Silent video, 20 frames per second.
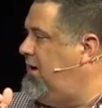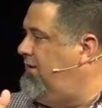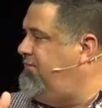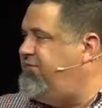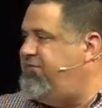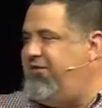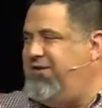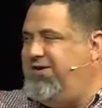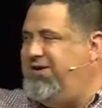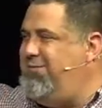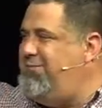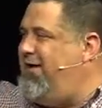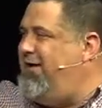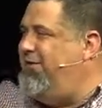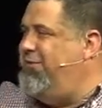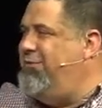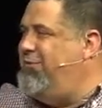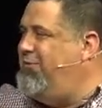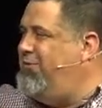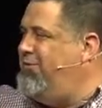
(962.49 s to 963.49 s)
I forget
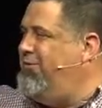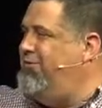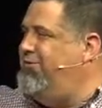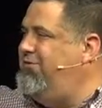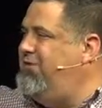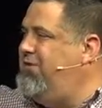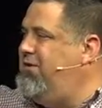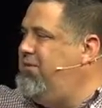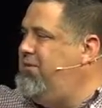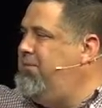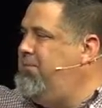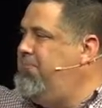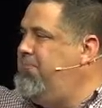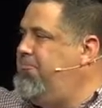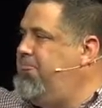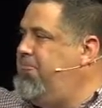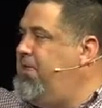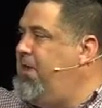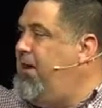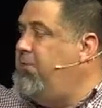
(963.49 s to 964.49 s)
about the world.
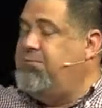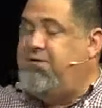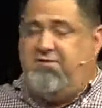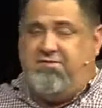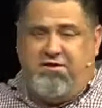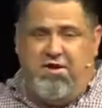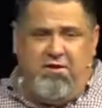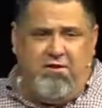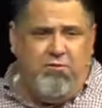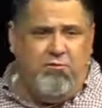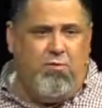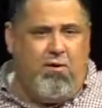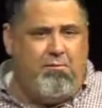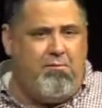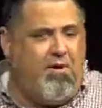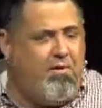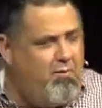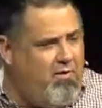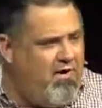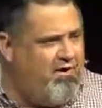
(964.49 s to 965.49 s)
I'm going to tell you,
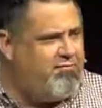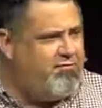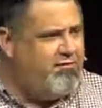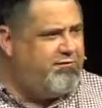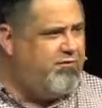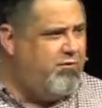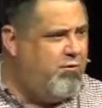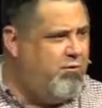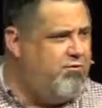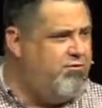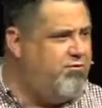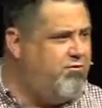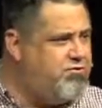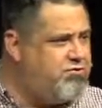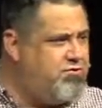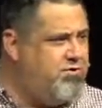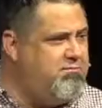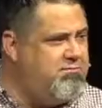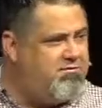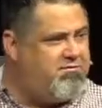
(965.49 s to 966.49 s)
while my wife was going through
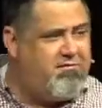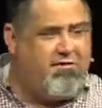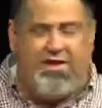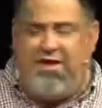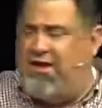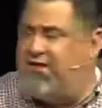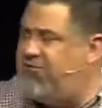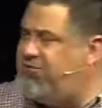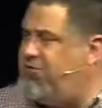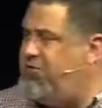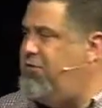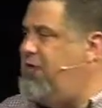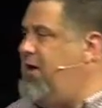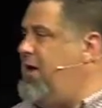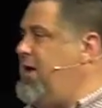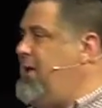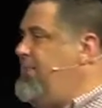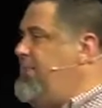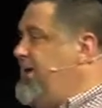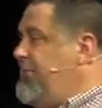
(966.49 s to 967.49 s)
treatment for cancer,
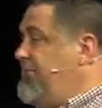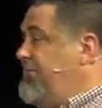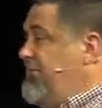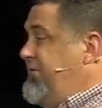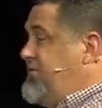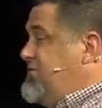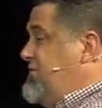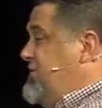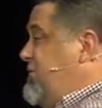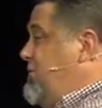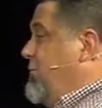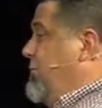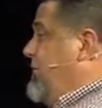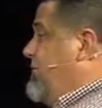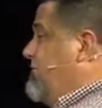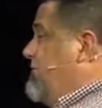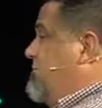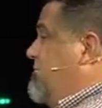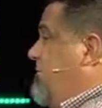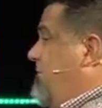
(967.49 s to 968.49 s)
that fishing
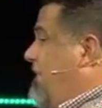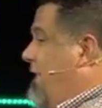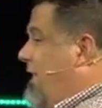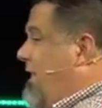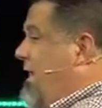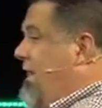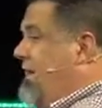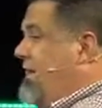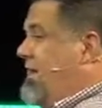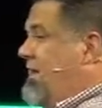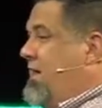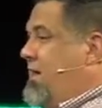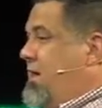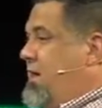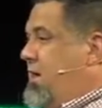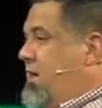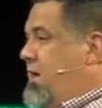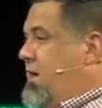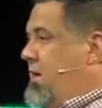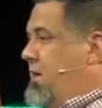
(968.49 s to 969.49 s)
was my
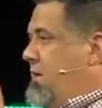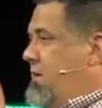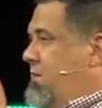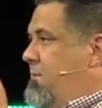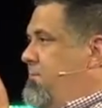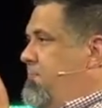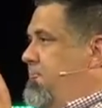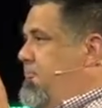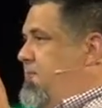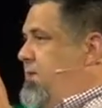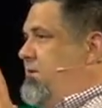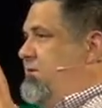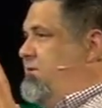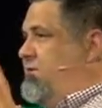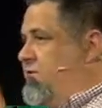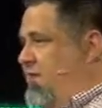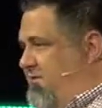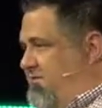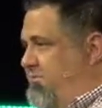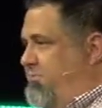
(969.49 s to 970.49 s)

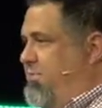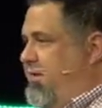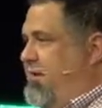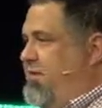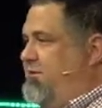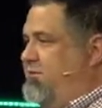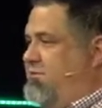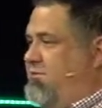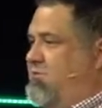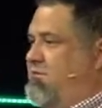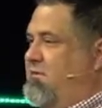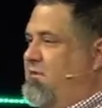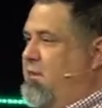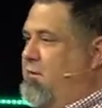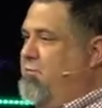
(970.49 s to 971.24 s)
safe place.